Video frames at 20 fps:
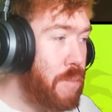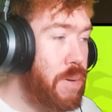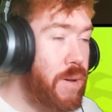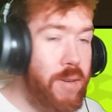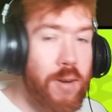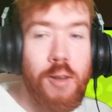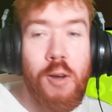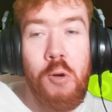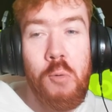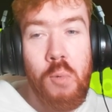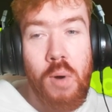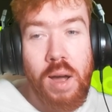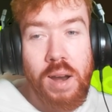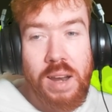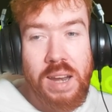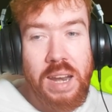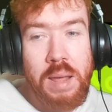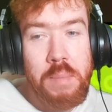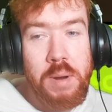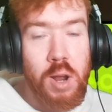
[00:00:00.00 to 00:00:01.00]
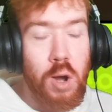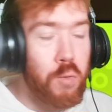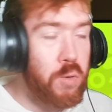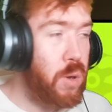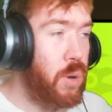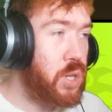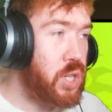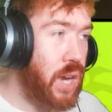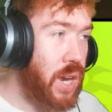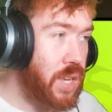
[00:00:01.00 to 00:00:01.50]
Bit of a long one. Let me know if
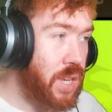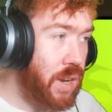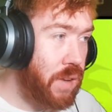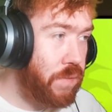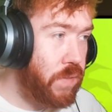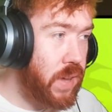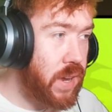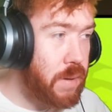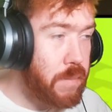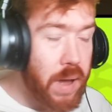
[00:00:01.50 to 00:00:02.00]
you're changing anything